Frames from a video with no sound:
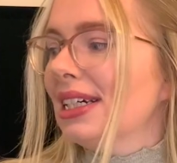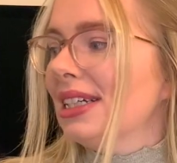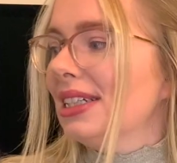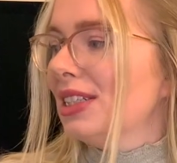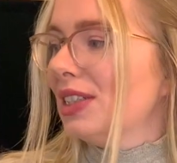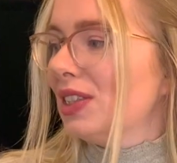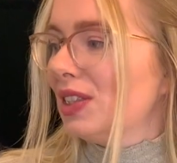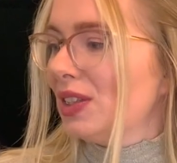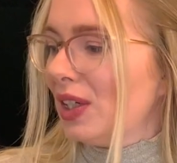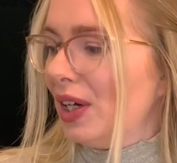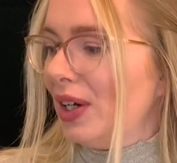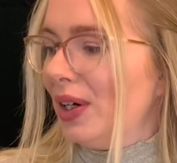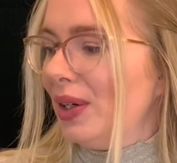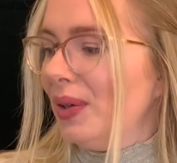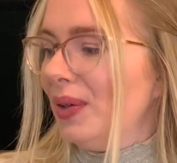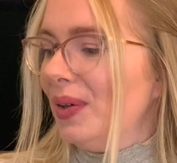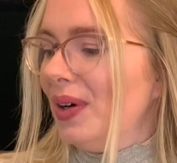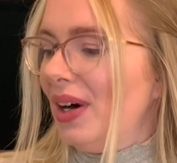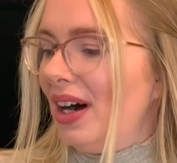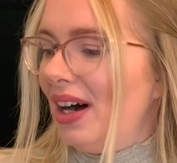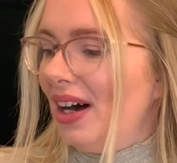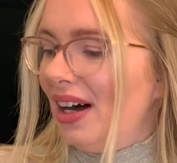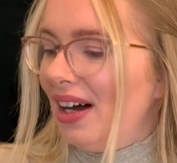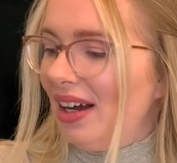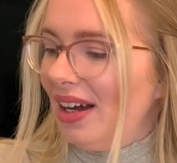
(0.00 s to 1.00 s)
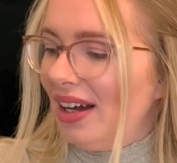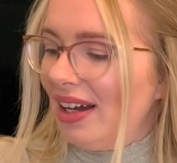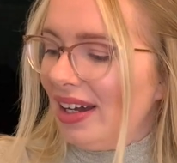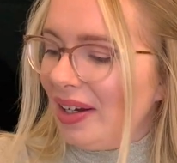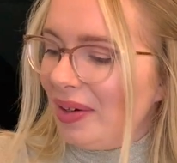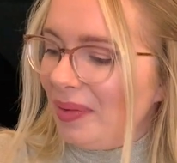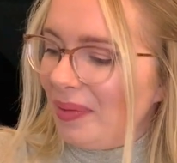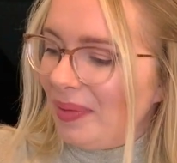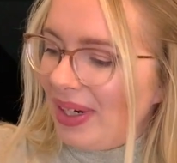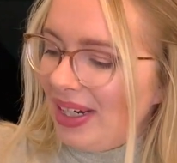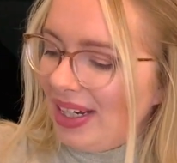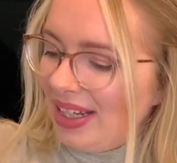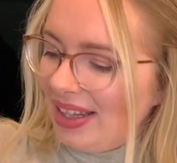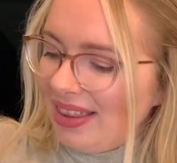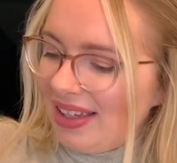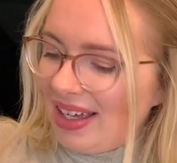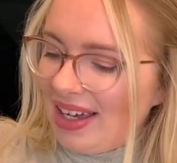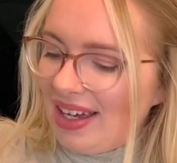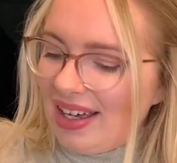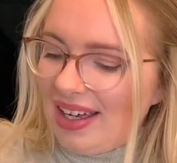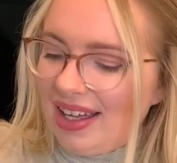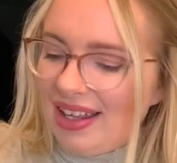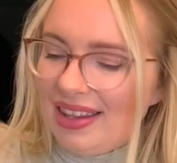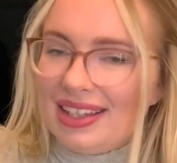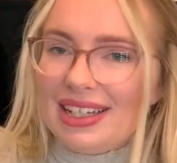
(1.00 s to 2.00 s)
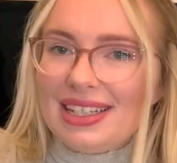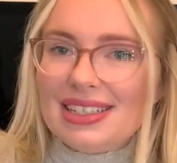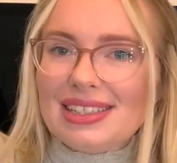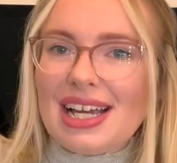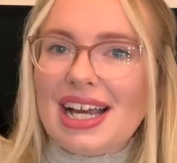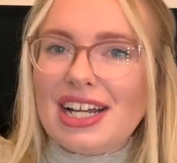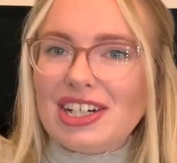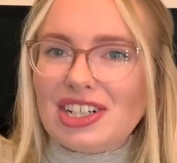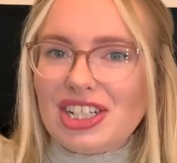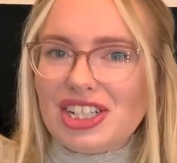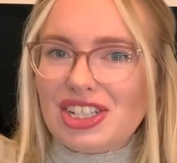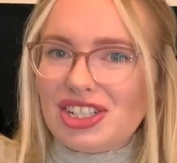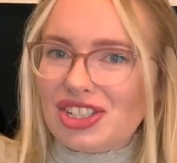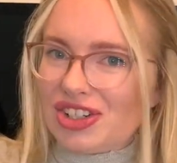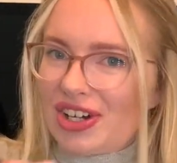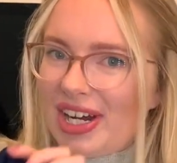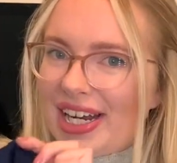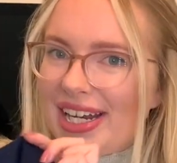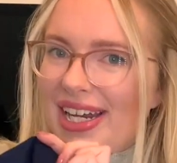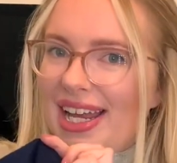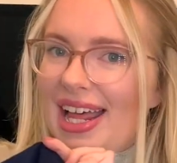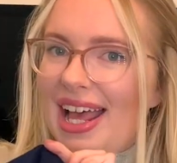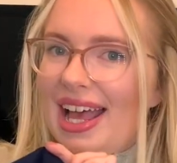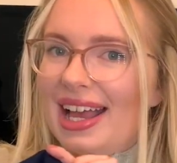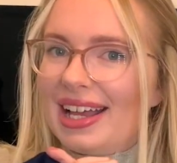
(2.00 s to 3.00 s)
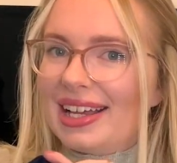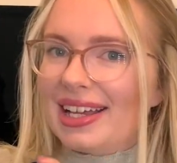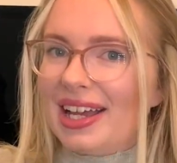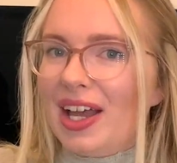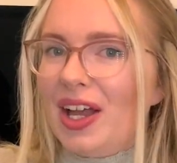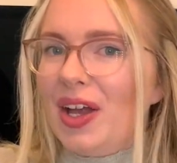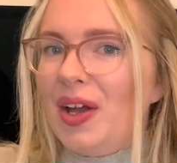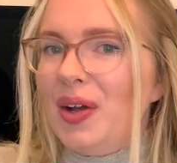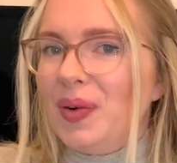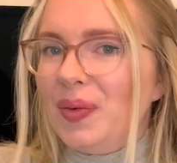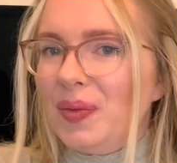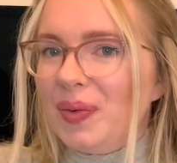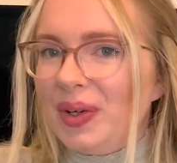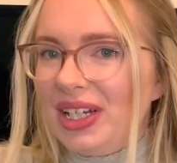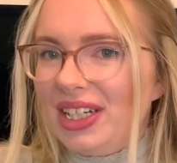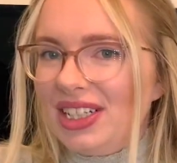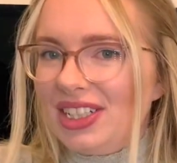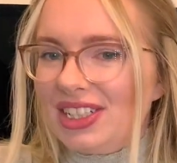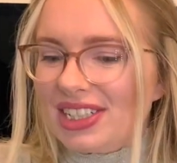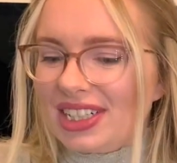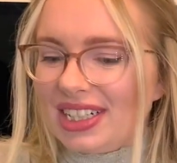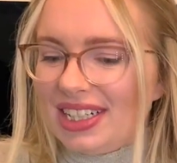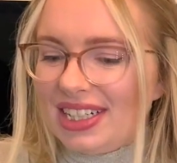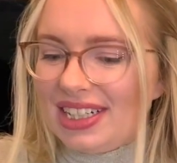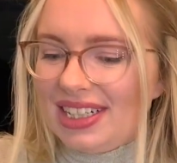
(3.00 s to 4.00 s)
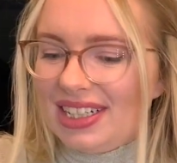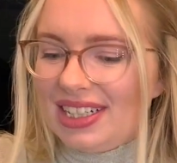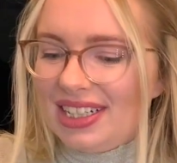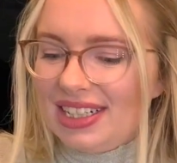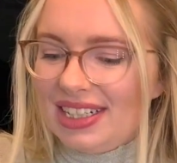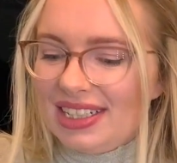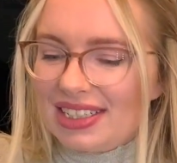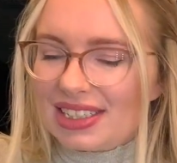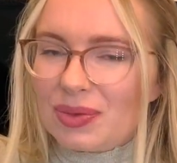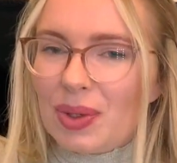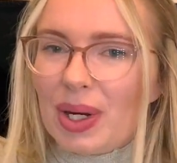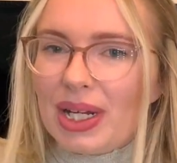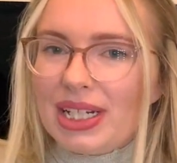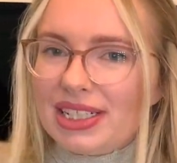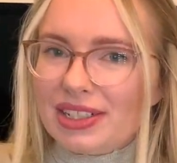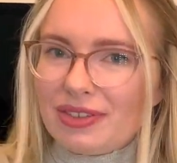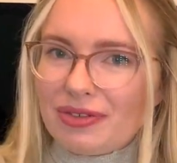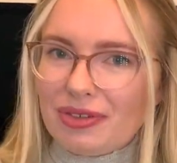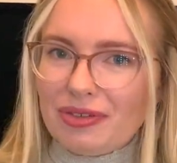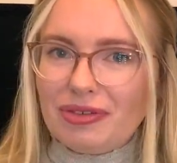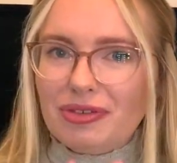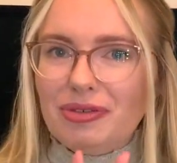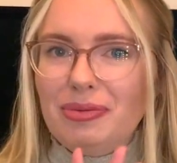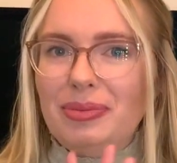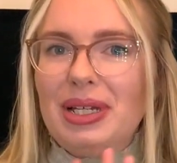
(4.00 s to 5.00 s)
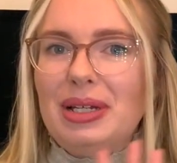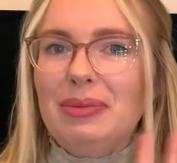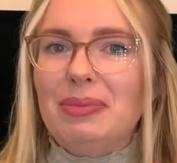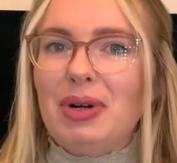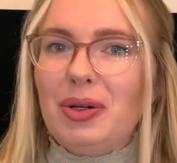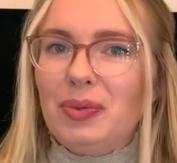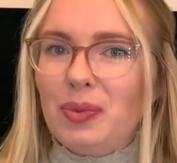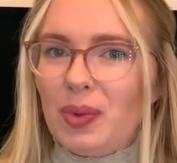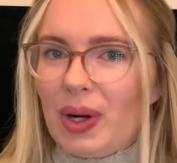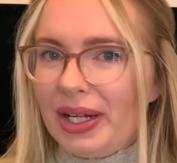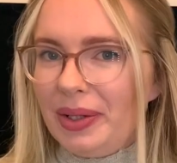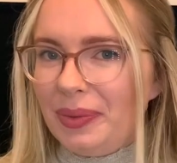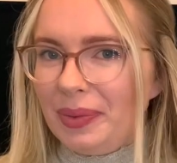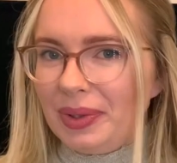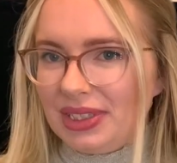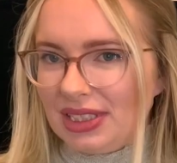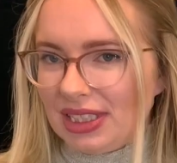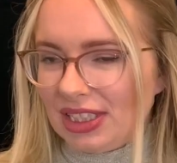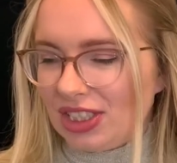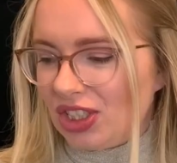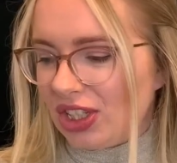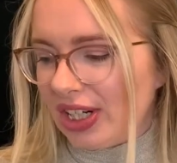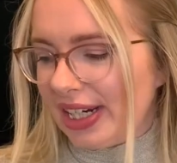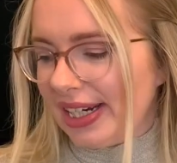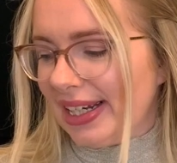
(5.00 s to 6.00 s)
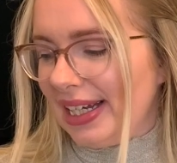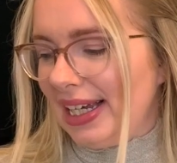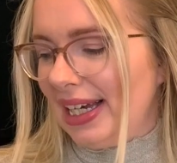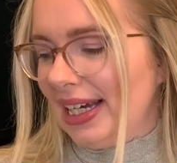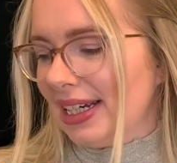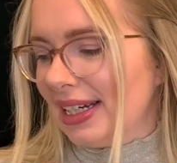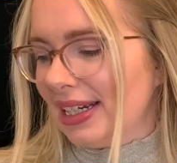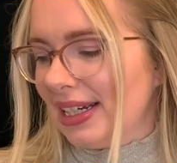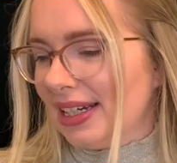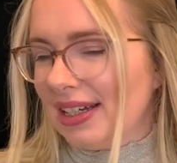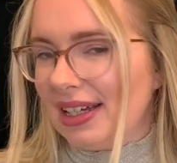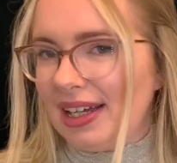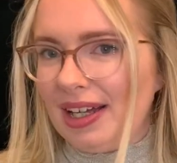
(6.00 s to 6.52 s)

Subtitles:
So I went in there, and these are actually straight leg, which is quite different for me. My white ones are straight leg.